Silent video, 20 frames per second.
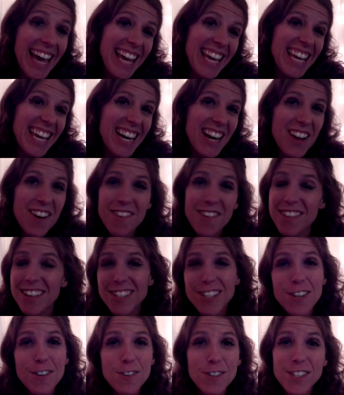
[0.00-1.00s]
you know,
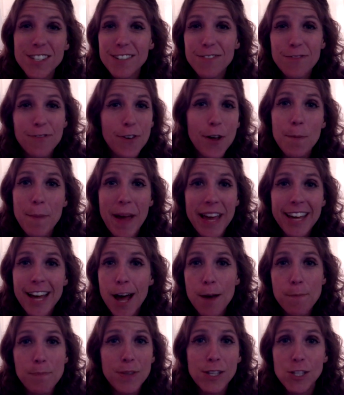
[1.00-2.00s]
this used to fill my
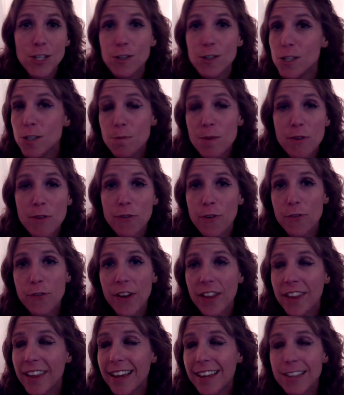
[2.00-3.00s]
cup. This used to be
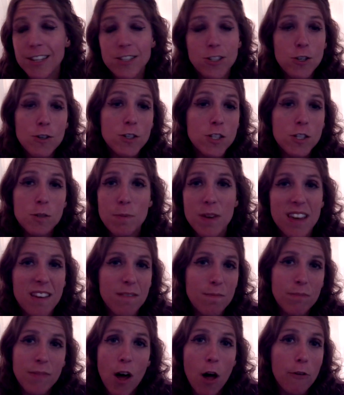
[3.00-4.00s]
fulfilling. This used to
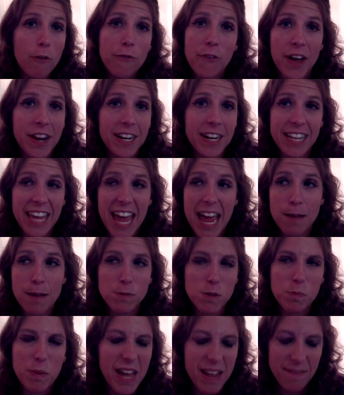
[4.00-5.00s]
be all fun and
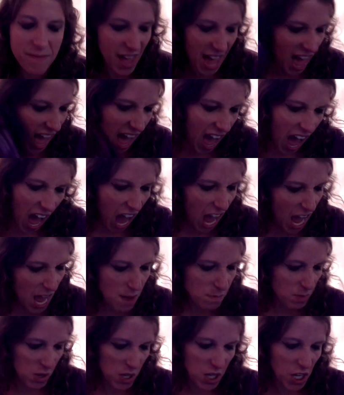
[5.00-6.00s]
games, but
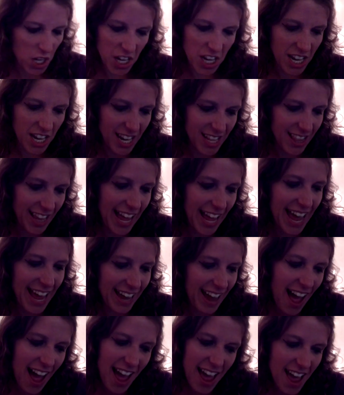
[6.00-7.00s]
I'm good.
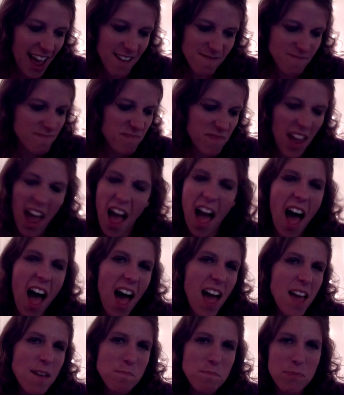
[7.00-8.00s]
Like,
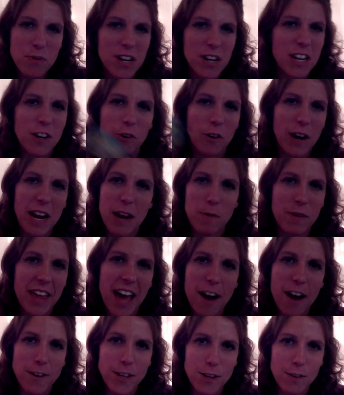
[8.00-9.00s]
I'm pretty great
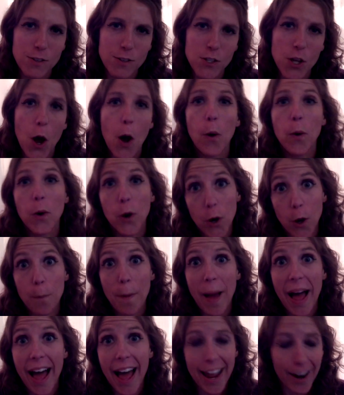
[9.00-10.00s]
without you, so girl
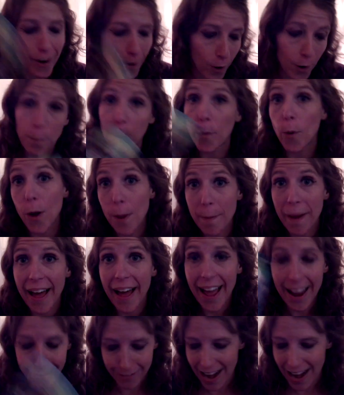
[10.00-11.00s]
bye or boy
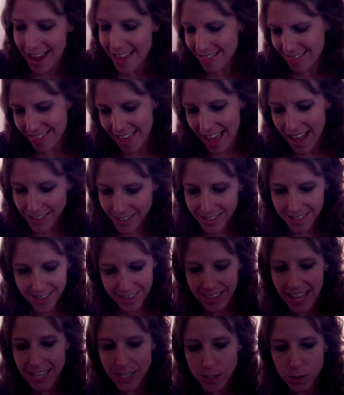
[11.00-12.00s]
bye, right? That's
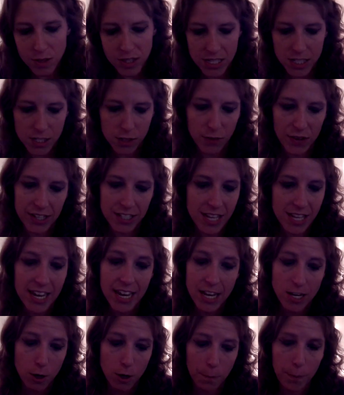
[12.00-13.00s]
what this feels like.
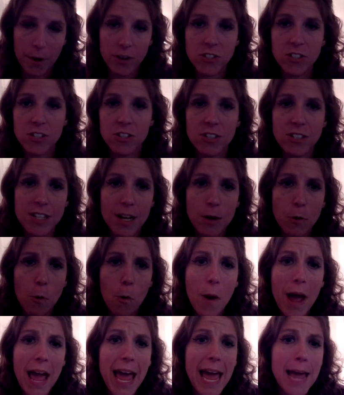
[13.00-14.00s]
And your person is just like,
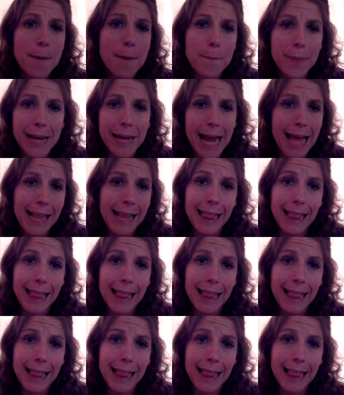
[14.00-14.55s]
wait, but I